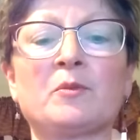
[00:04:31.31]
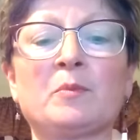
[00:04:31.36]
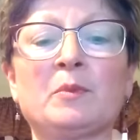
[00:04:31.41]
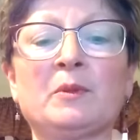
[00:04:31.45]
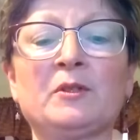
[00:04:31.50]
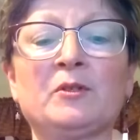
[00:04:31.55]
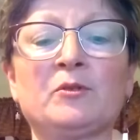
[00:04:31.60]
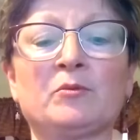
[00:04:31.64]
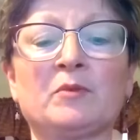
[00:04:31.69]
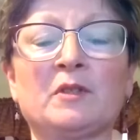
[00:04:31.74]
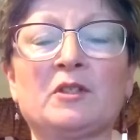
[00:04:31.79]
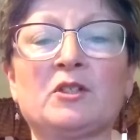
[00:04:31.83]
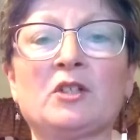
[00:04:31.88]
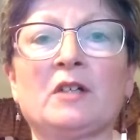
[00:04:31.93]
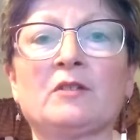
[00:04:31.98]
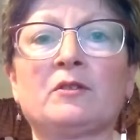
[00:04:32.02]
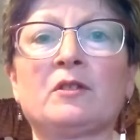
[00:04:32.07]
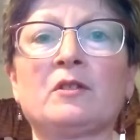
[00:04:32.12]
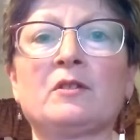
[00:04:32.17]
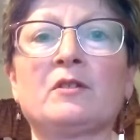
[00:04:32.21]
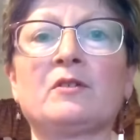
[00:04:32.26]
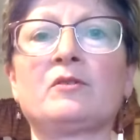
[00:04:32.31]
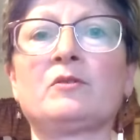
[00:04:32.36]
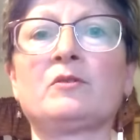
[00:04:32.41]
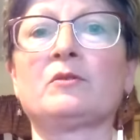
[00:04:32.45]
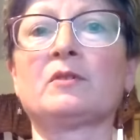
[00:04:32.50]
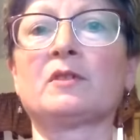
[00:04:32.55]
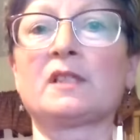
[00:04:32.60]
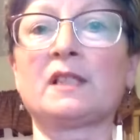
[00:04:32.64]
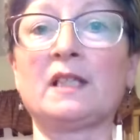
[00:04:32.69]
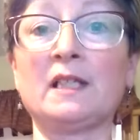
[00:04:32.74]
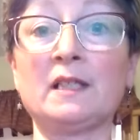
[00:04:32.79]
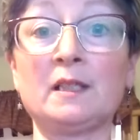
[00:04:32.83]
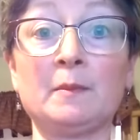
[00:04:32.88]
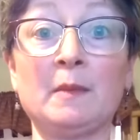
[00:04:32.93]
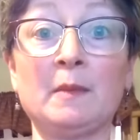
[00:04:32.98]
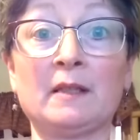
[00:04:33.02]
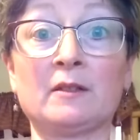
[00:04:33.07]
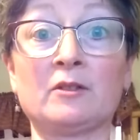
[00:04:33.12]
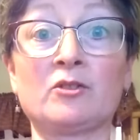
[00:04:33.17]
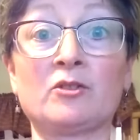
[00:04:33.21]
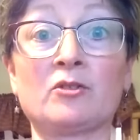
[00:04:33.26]
please reach out to the student's case
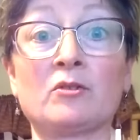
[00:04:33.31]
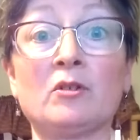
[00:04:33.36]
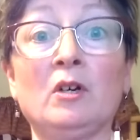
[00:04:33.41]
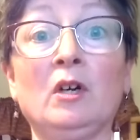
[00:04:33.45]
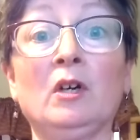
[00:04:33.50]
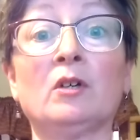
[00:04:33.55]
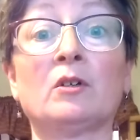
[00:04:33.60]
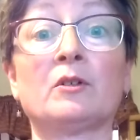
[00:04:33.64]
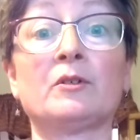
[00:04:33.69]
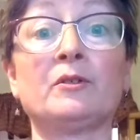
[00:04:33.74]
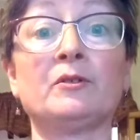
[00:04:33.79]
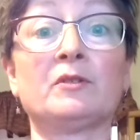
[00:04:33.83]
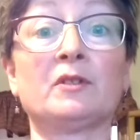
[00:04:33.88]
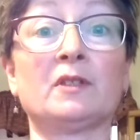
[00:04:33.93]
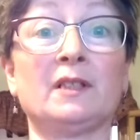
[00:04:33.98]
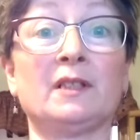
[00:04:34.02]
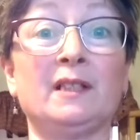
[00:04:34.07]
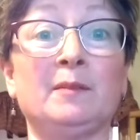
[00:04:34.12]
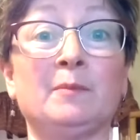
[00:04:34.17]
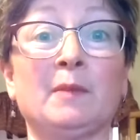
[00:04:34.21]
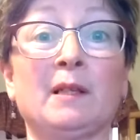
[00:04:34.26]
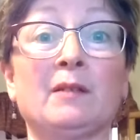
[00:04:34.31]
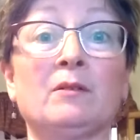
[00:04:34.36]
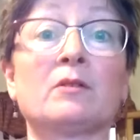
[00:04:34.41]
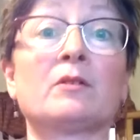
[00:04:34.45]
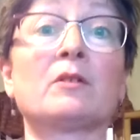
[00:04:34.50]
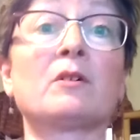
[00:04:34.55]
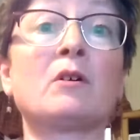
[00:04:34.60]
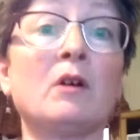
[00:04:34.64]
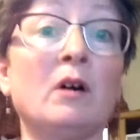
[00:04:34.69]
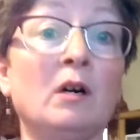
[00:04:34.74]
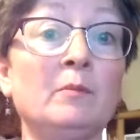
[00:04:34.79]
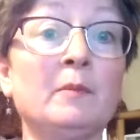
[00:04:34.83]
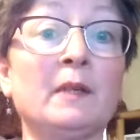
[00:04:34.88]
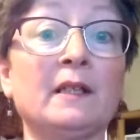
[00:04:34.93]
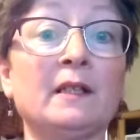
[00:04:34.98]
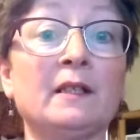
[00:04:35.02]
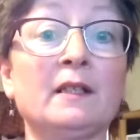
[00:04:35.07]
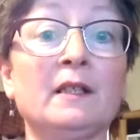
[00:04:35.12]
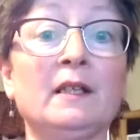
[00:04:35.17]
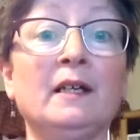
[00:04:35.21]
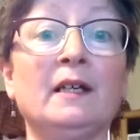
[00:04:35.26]
manager, or you can email or call
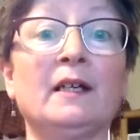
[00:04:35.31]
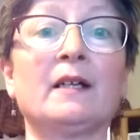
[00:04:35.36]
me,